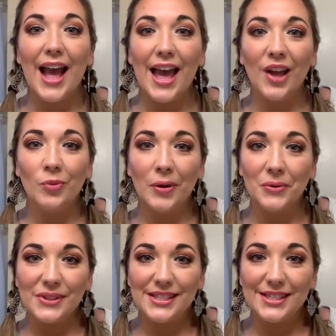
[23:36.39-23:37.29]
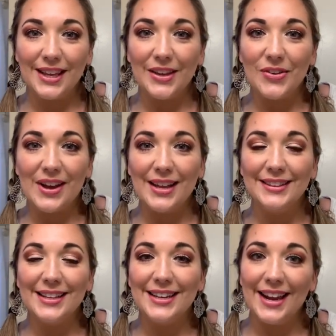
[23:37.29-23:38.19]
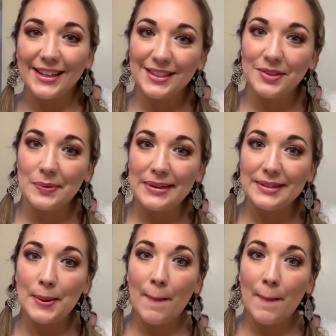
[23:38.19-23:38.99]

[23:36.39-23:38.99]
and we will see you in the next one.